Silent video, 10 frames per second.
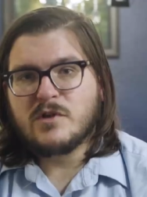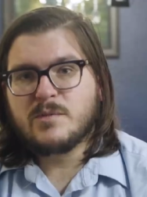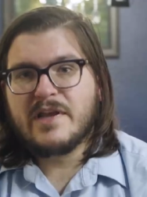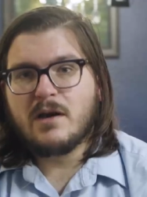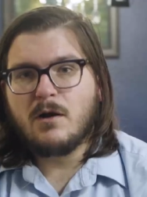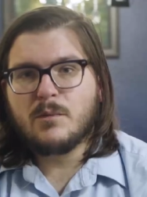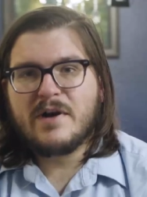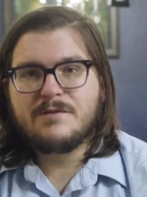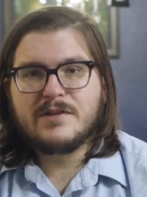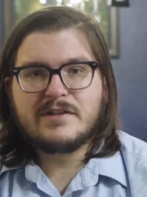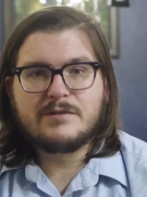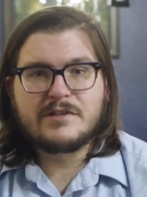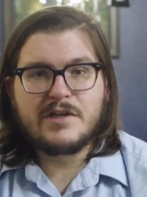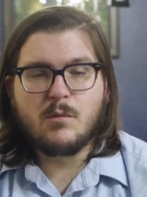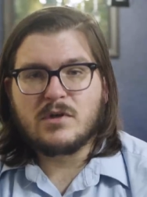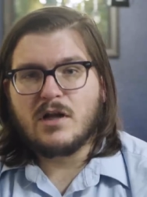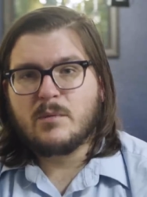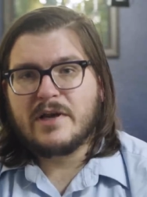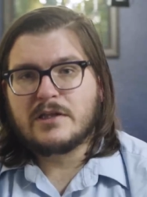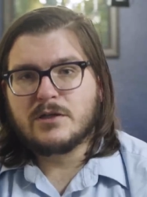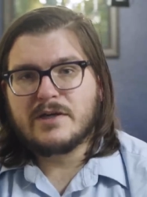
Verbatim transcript: Once we get all the way to 5th level as a Warlock, we can